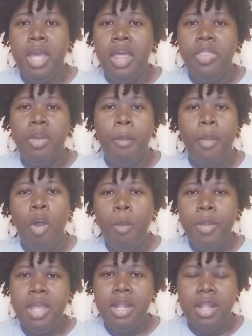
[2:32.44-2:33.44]
The
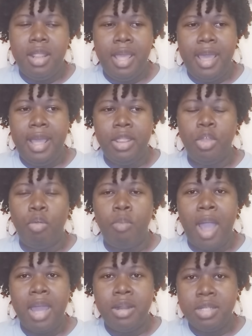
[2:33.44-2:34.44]
moment that the
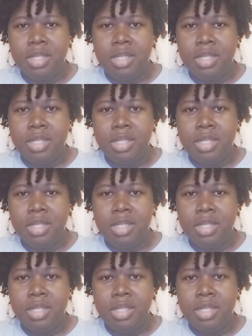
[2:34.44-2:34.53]
writers